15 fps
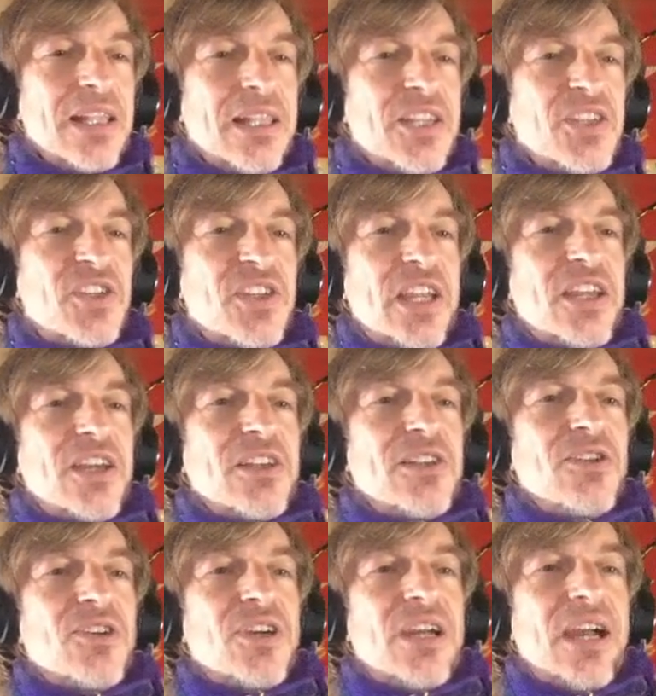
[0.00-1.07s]
Let's take a
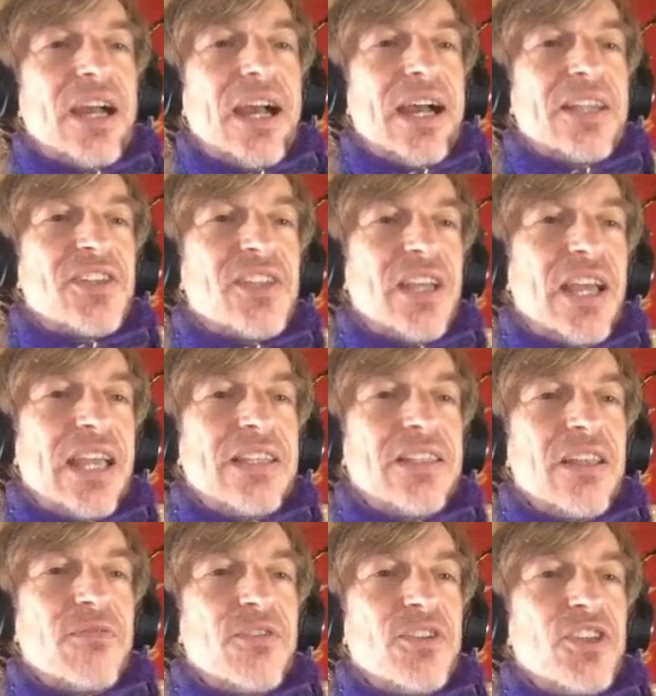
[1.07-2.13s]
look at
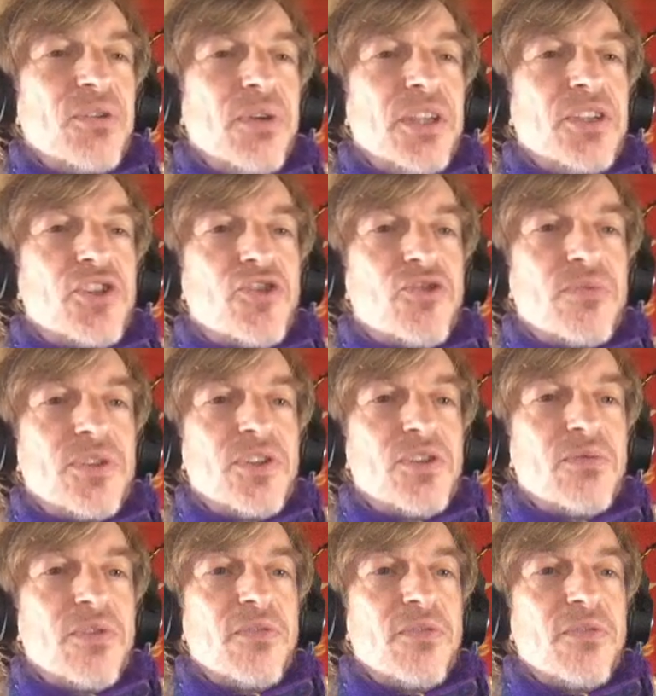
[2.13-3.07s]
another new instrument.